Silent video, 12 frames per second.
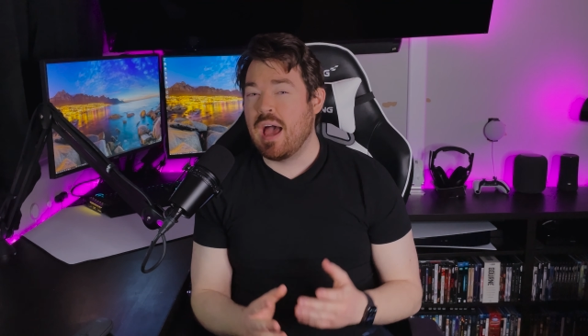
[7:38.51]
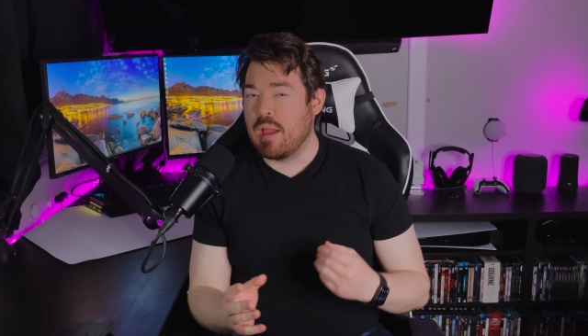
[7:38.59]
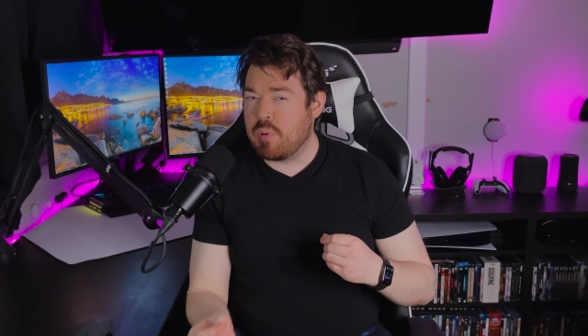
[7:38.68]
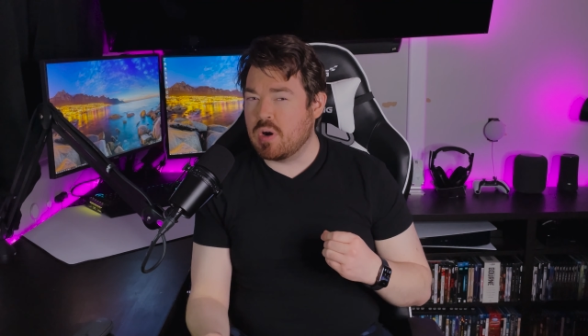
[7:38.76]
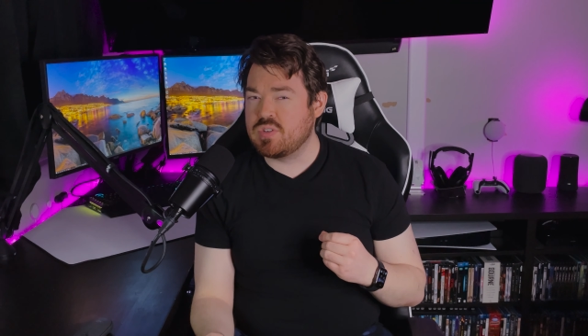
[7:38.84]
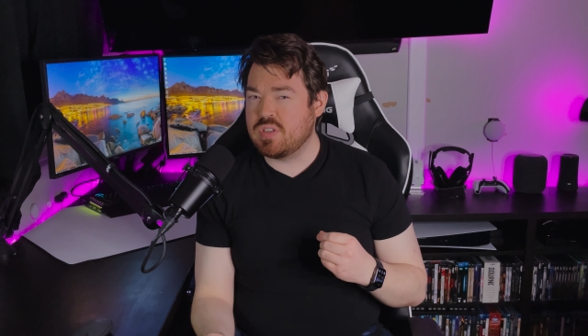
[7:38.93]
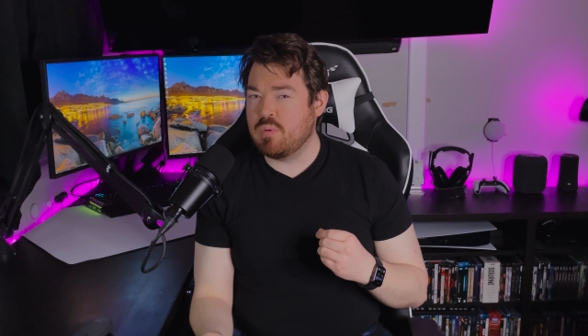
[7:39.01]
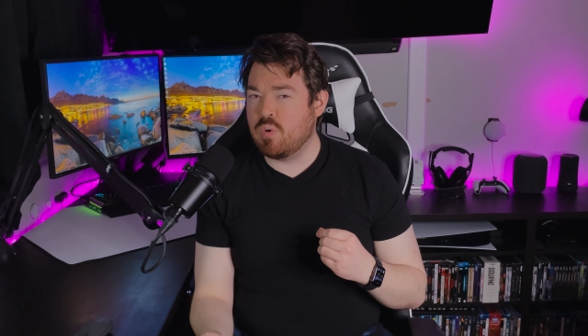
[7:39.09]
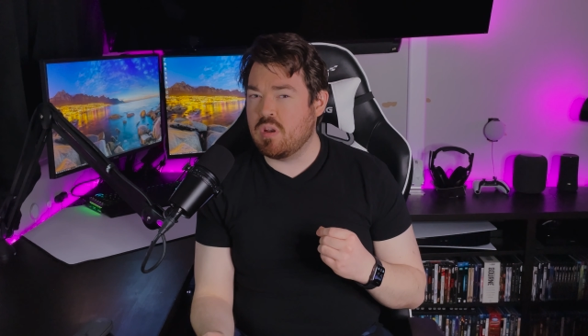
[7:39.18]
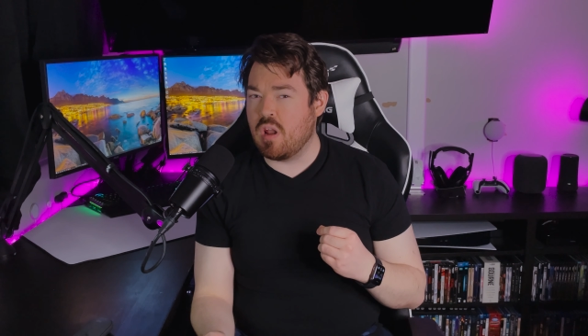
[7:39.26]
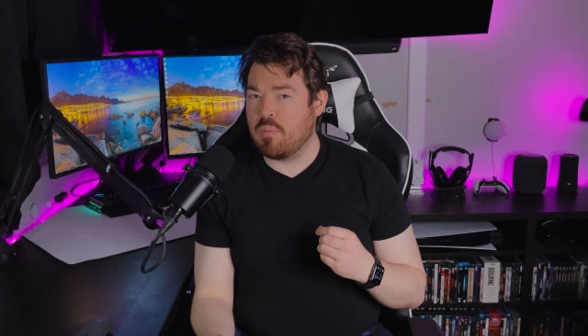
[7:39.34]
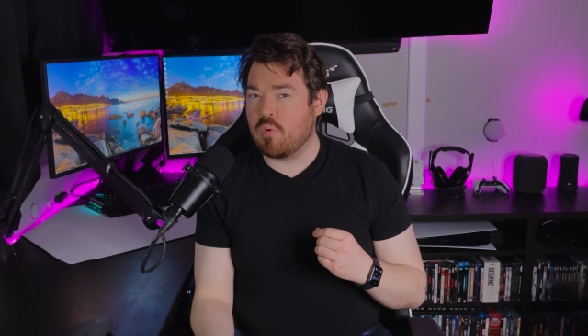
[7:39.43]
I personally
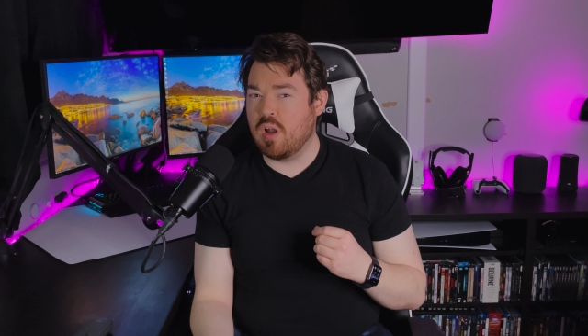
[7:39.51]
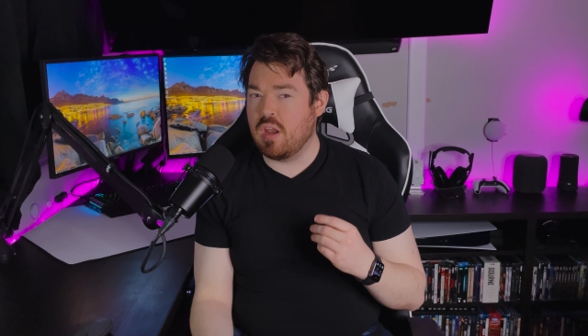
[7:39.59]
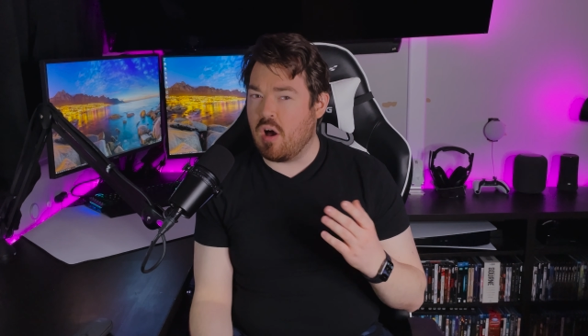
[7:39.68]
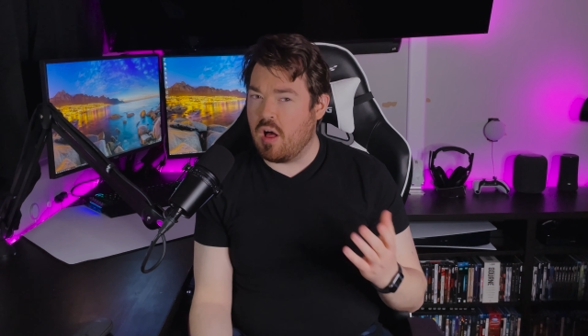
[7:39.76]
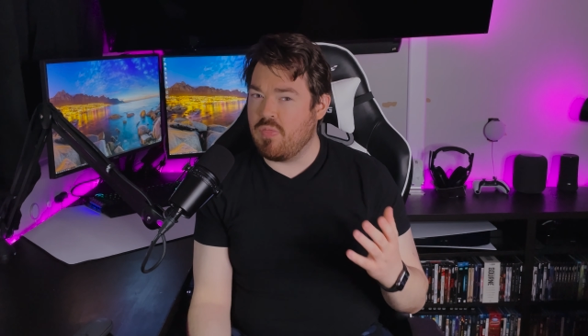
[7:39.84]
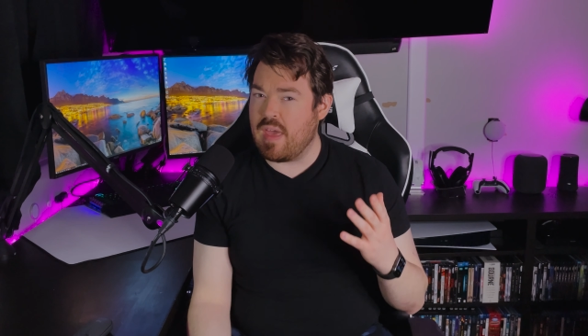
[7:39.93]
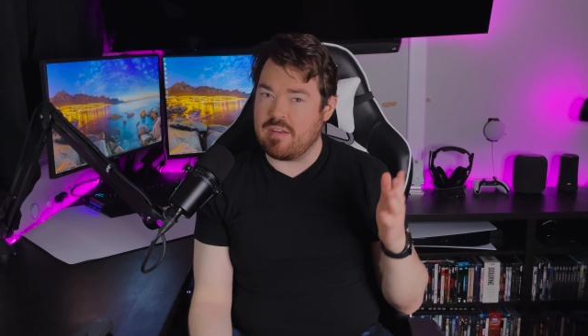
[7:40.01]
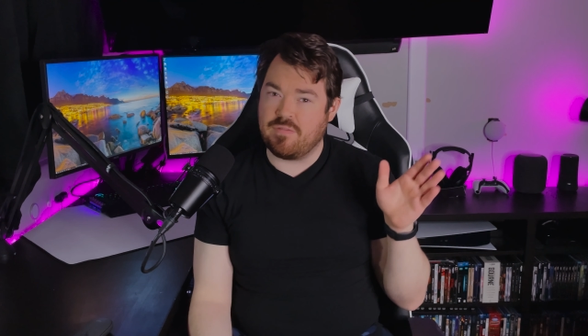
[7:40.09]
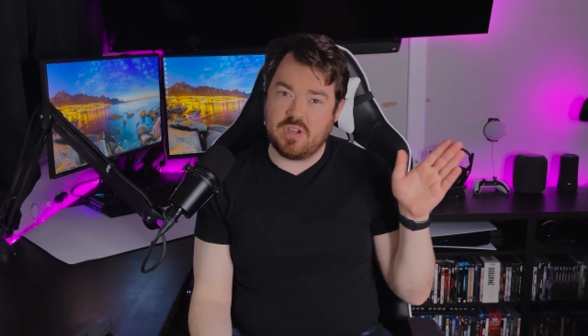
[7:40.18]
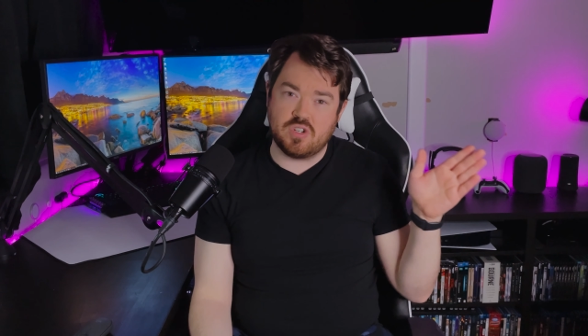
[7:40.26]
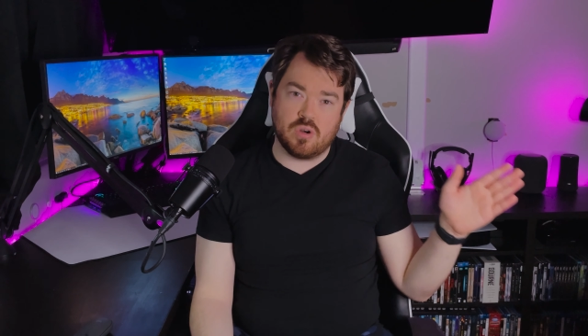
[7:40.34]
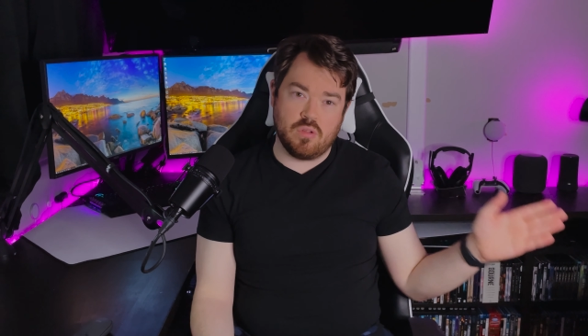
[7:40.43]
wouldn't upgrade on that
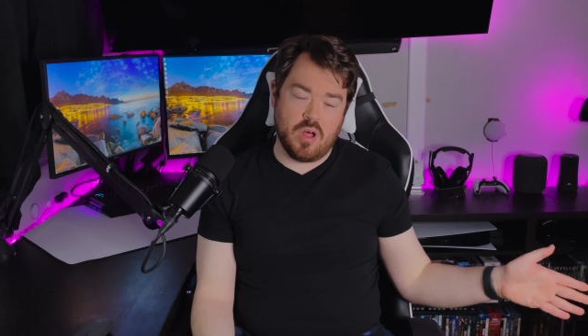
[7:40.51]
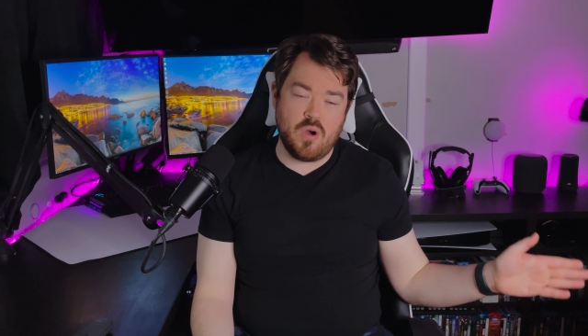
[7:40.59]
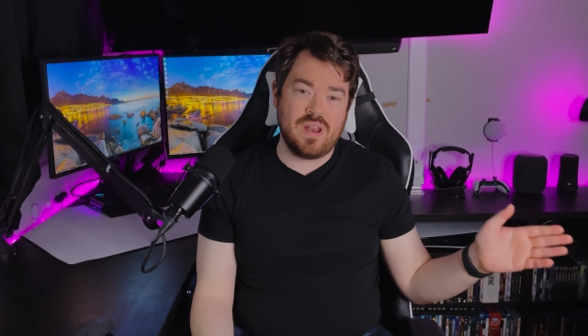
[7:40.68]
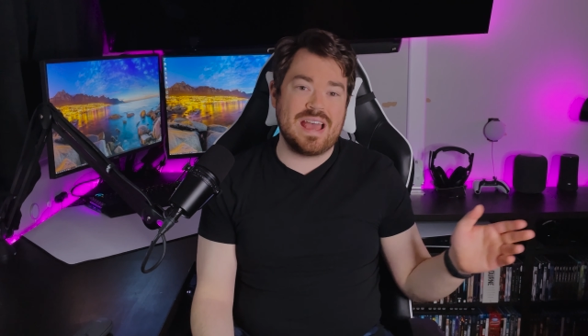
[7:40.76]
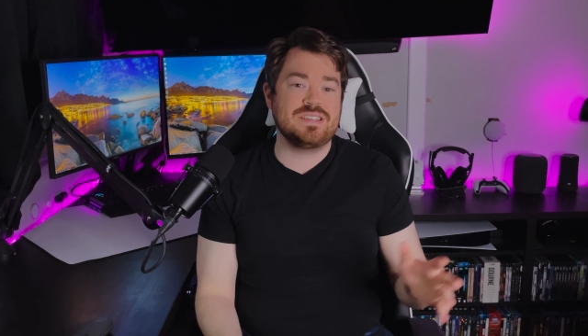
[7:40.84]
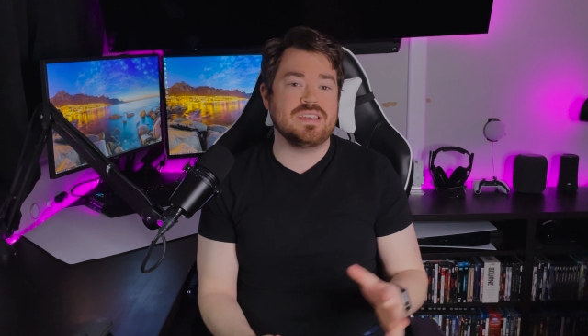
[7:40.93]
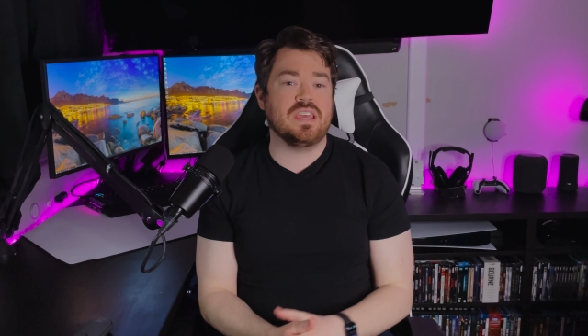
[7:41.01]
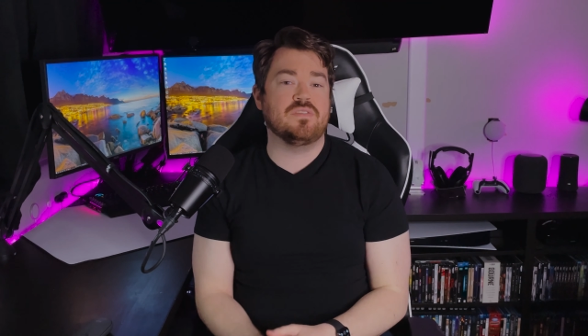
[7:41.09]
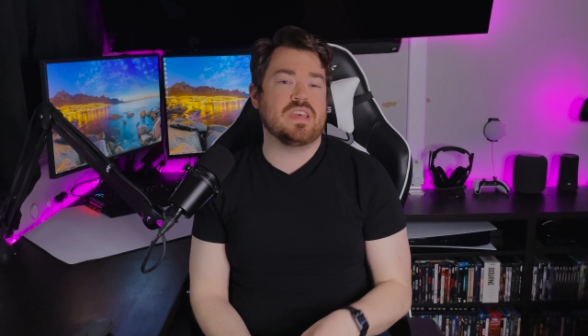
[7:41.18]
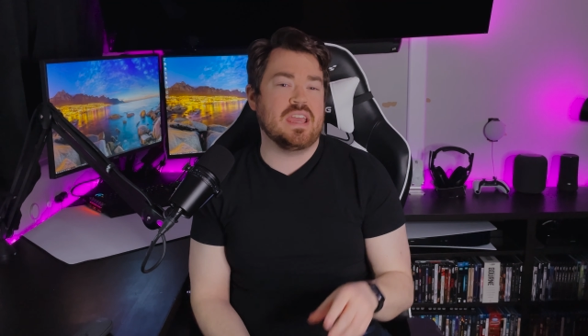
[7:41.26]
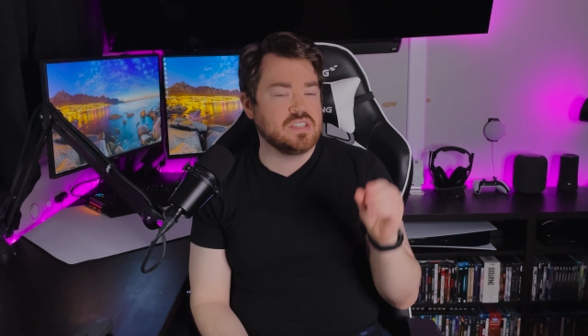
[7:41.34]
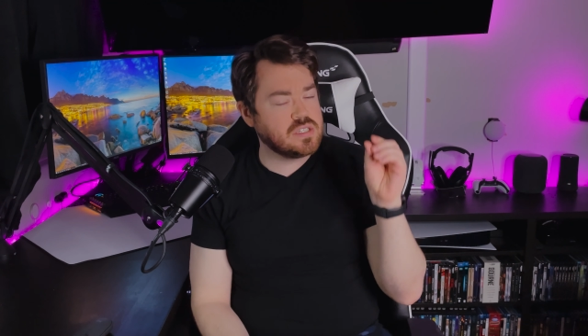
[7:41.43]
feature alone, as it
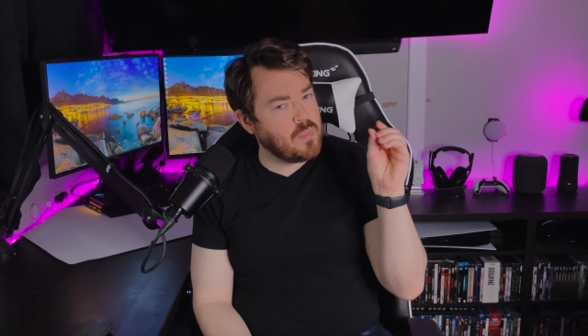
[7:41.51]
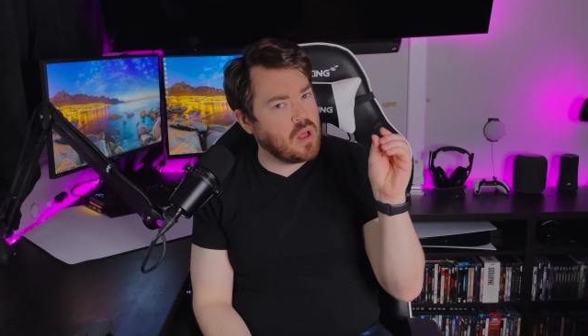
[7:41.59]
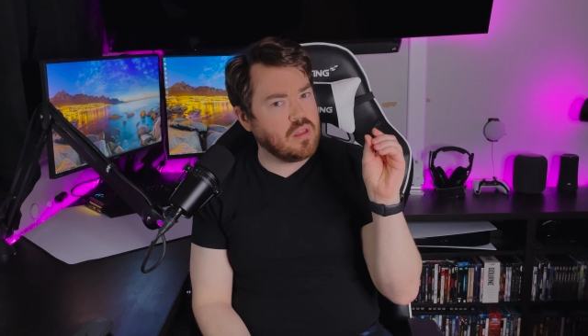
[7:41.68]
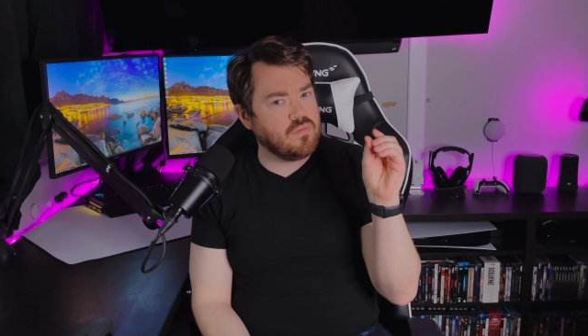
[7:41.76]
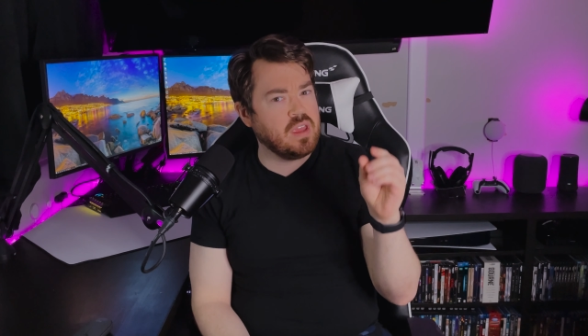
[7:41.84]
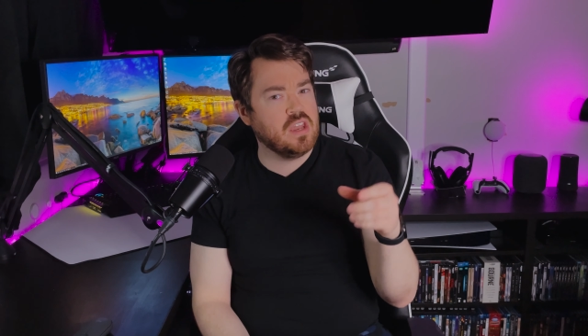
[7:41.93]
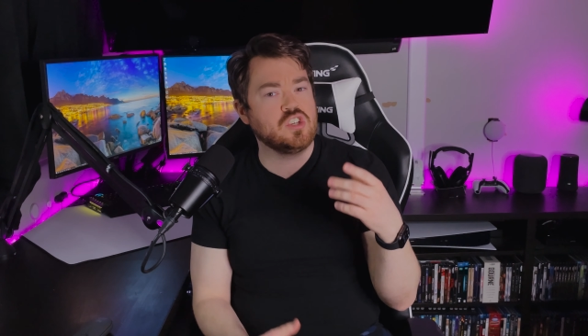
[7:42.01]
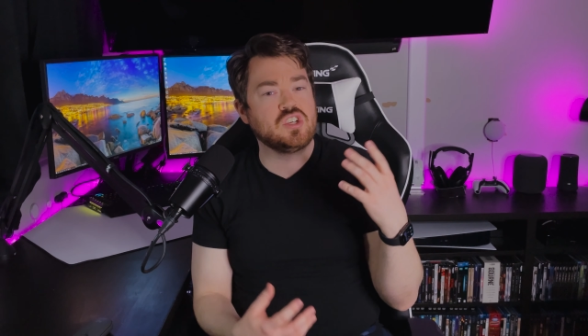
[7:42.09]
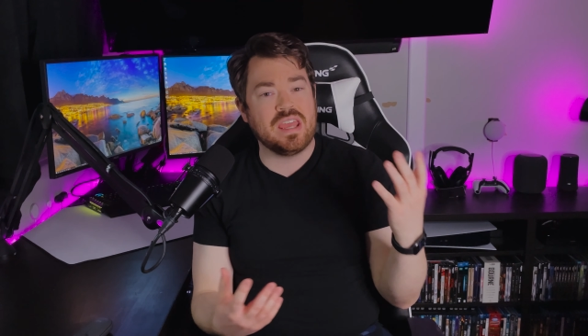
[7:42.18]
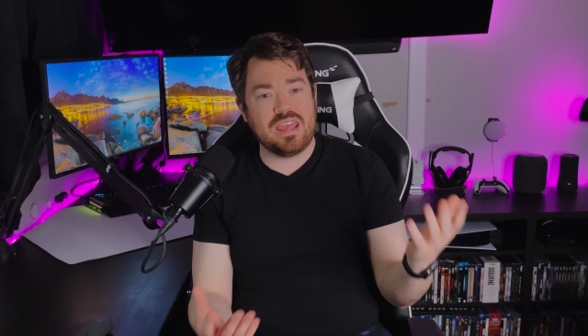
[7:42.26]
gives a small advantage,